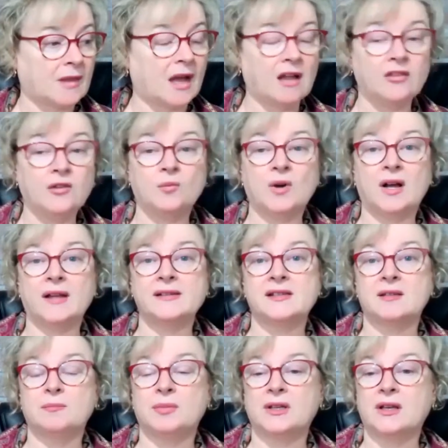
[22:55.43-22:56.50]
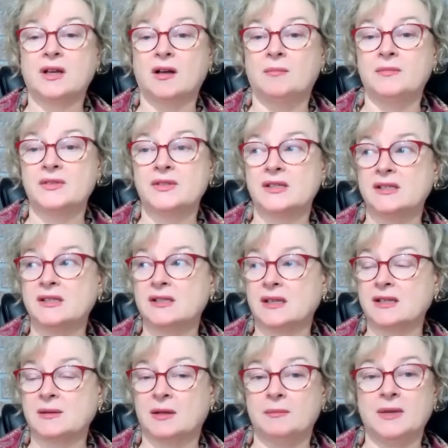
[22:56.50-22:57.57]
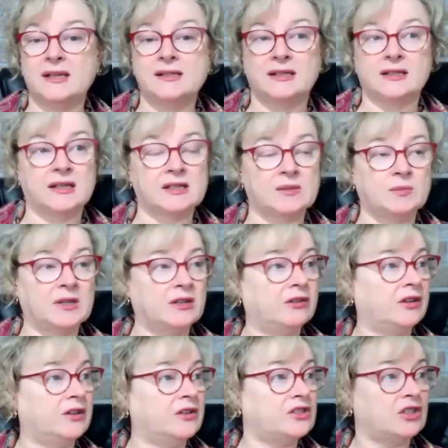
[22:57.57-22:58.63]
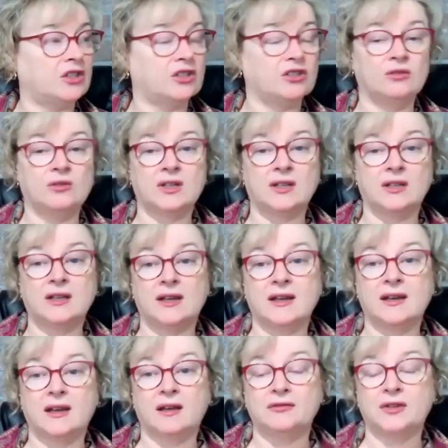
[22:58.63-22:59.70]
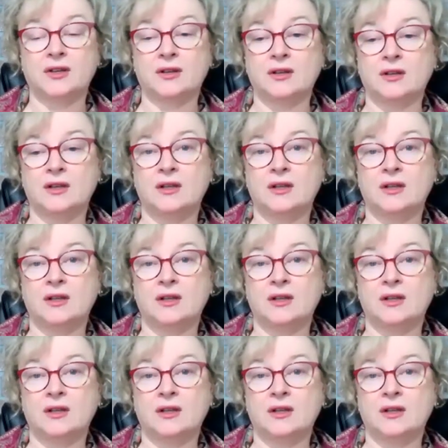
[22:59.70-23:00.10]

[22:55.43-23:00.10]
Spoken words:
Otherwise, it becomes this amazing experience that you can never